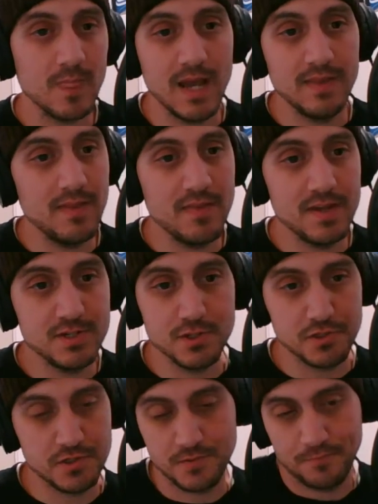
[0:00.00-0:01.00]
And then they
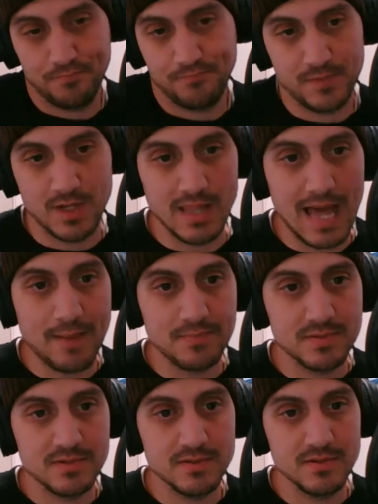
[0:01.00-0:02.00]
just
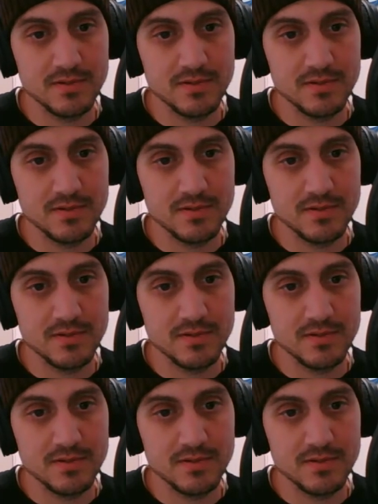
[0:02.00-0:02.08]
collapsed.